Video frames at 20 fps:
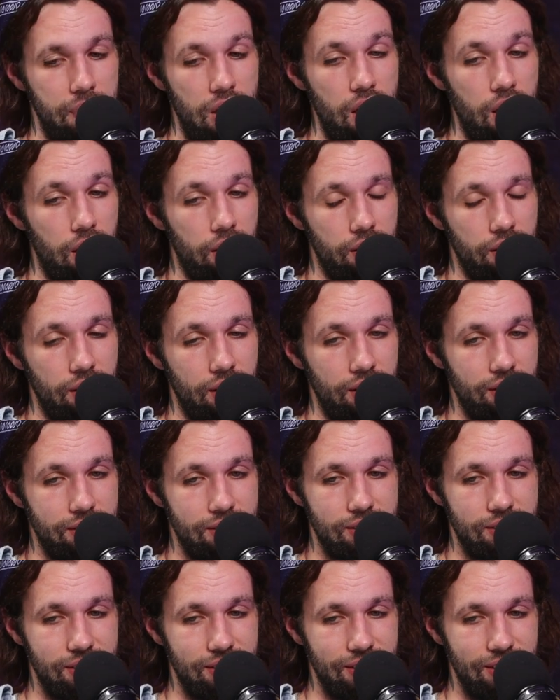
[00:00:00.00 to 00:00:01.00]
Yeah.
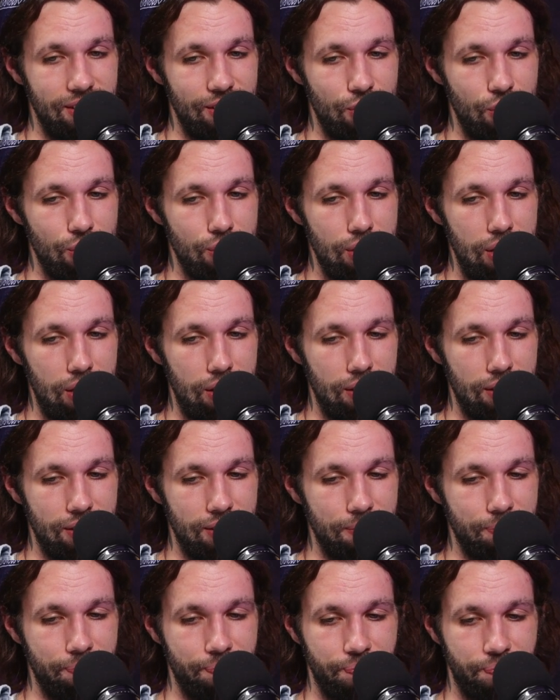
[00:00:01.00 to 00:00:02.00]
It's just like
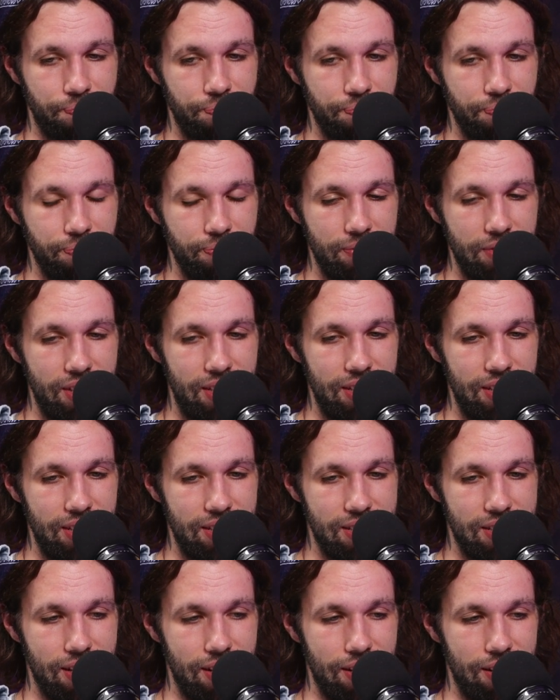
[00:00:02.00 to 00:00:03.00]

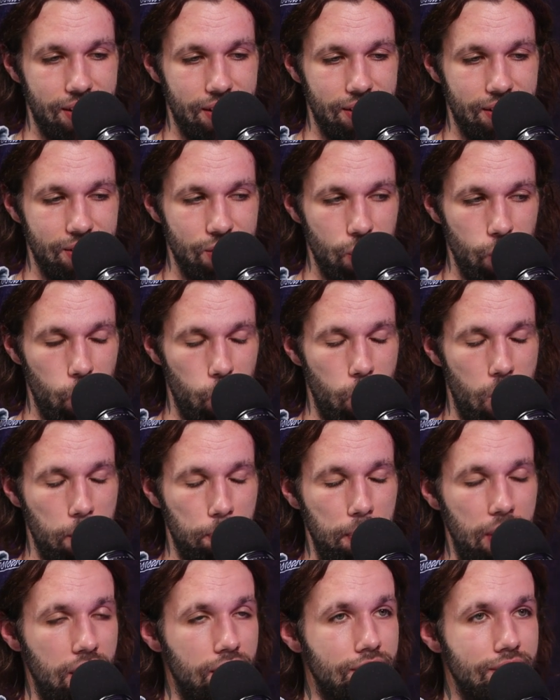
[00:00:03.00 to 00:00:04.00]
it's a little
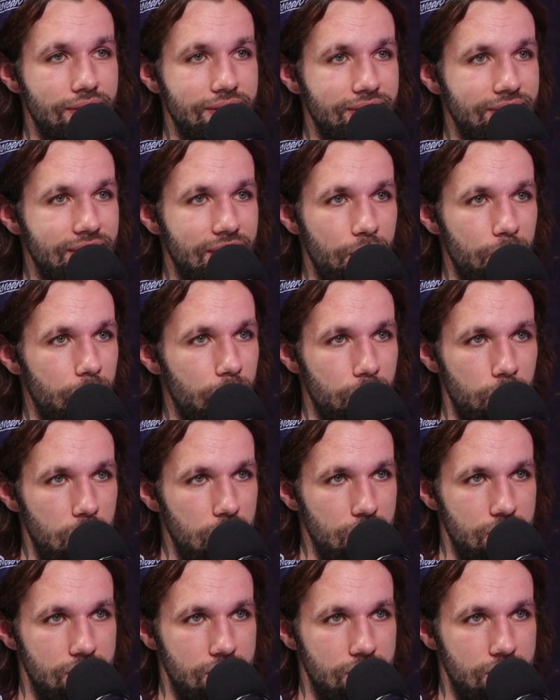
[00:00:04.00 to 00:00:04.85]
rock band that we